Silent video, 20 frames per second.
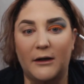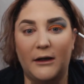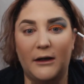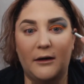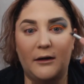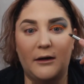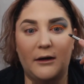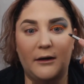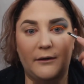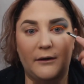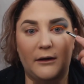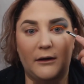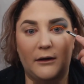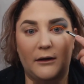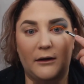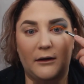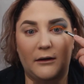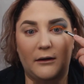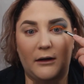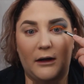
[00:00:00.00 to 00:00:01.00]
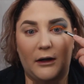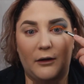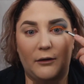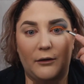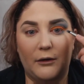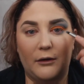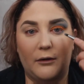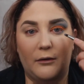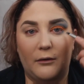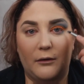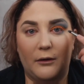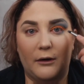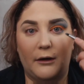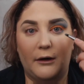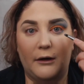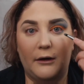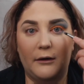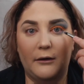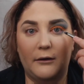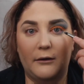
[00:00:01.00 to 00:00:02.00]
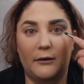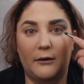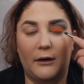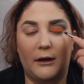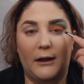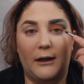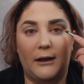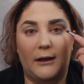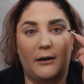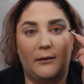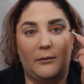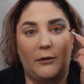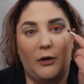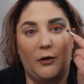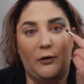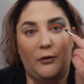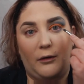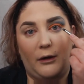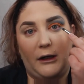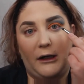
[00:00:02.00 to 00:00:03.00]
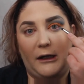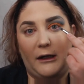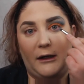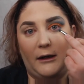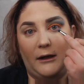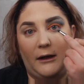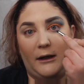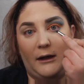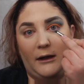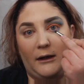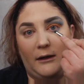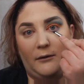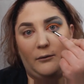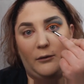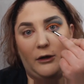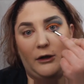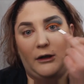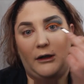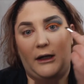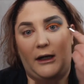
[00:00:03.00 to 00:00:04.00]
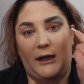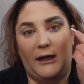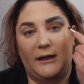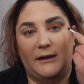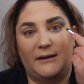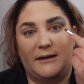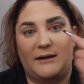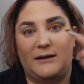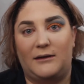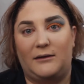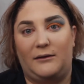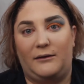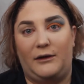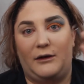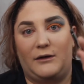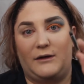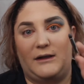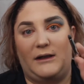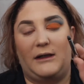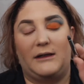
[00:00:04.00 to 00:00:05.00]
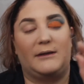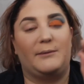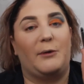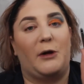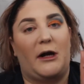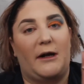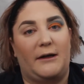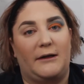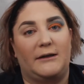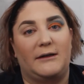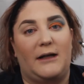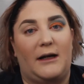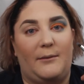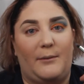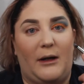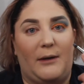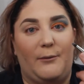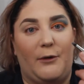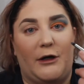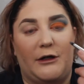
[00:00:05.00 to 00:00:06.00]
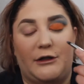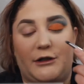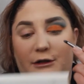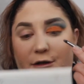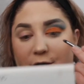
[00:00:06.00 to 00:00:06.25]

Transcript: out on the outer corner and I'm going inward as there's less product on my brush.